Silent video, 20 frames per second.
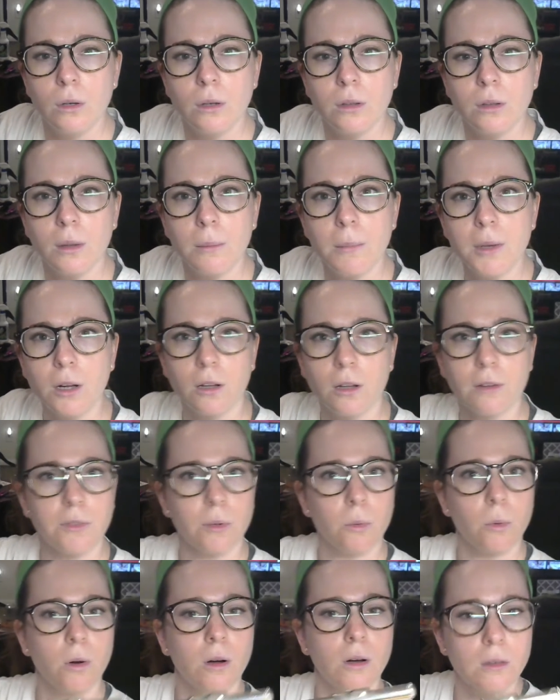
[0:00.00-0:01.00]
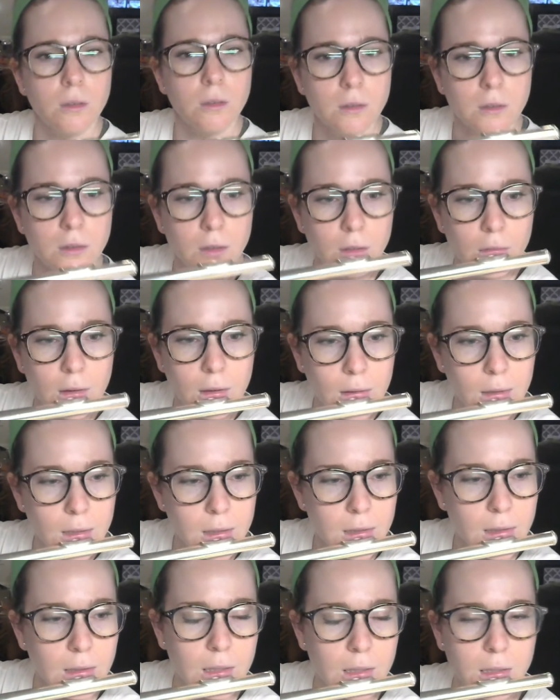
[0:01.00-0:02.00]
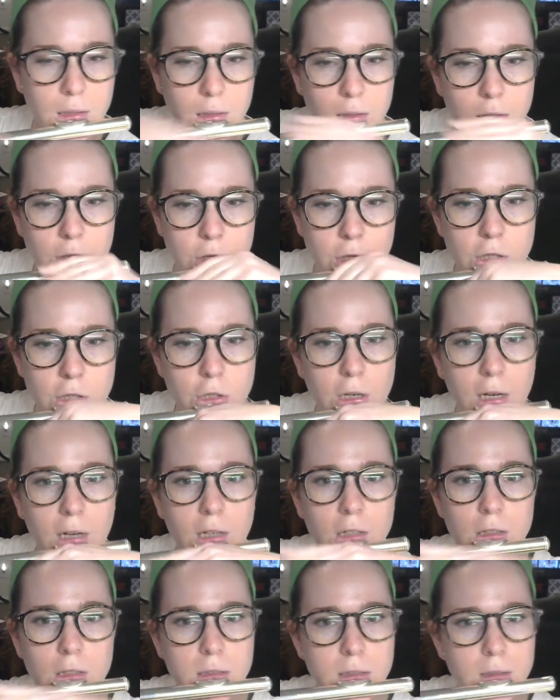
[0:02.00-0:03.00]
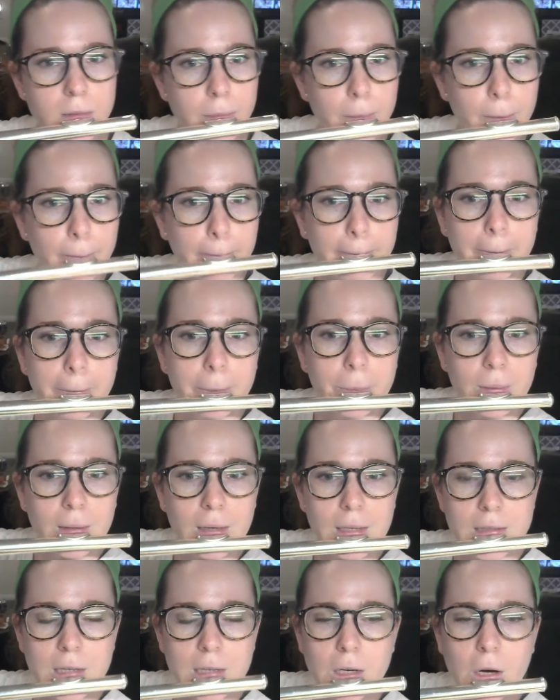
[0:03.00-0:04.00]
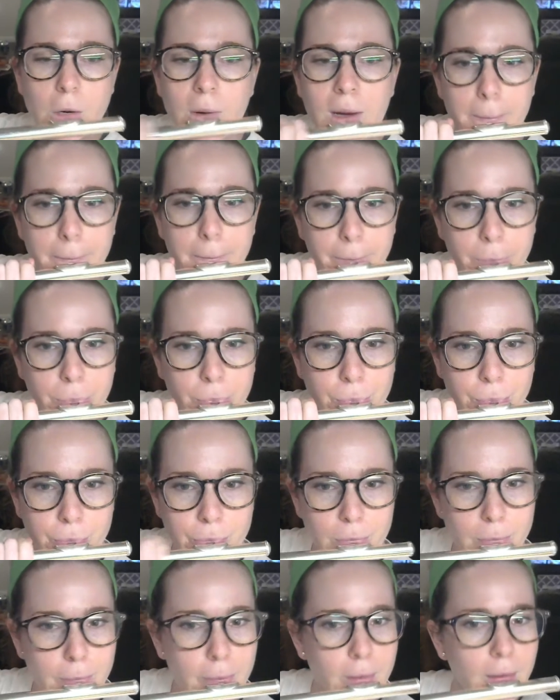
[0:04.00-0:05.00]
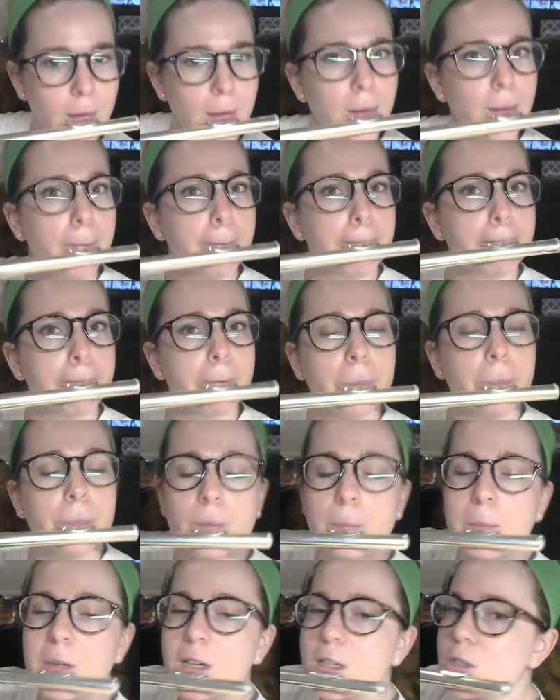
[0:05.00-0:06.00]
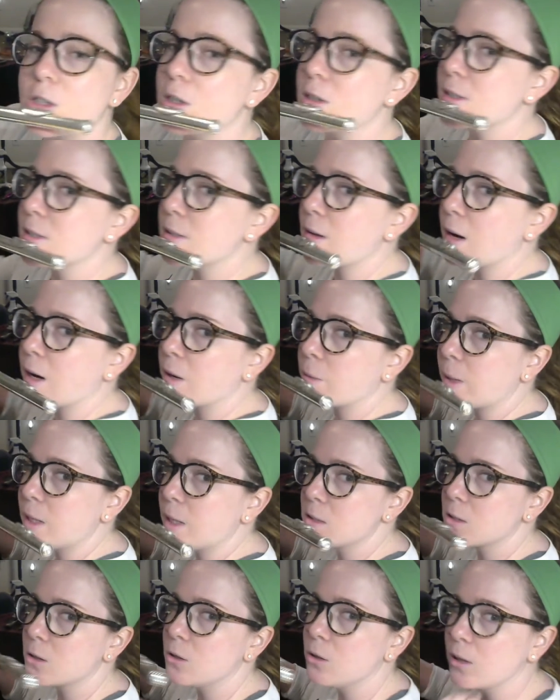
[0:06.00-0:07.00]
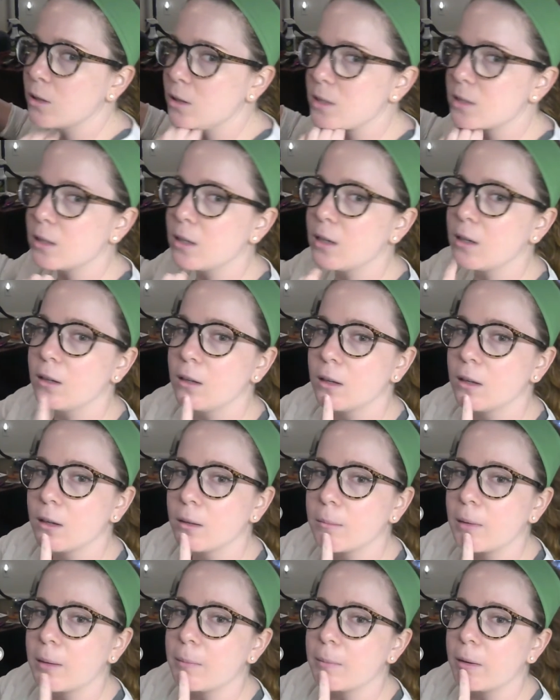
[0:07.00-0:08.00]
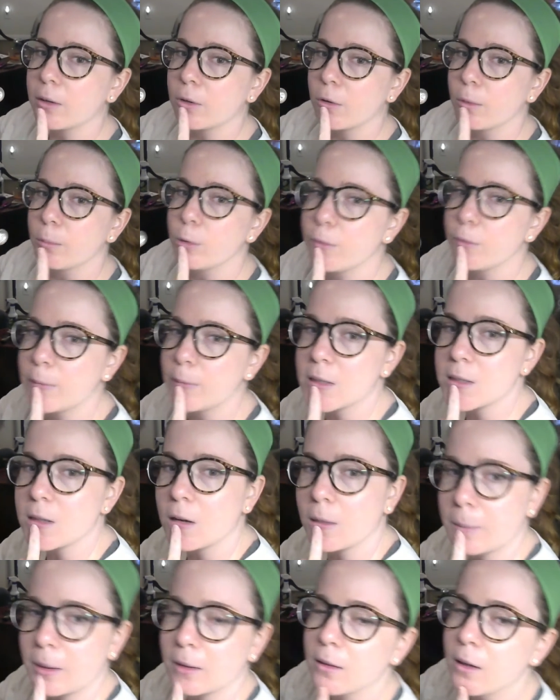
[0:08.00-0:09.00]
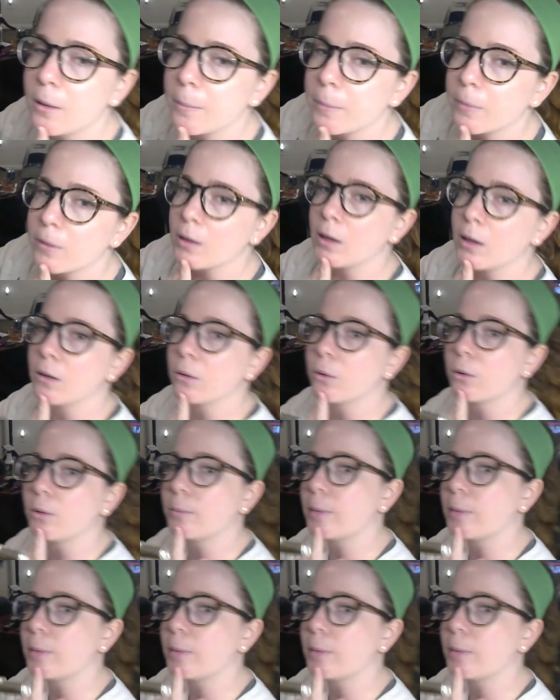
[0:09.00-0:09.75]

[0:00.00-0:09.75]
of the wall. And that just changes as I go up. I'm going to turn sideways so you can see my micro movements on my lip and or my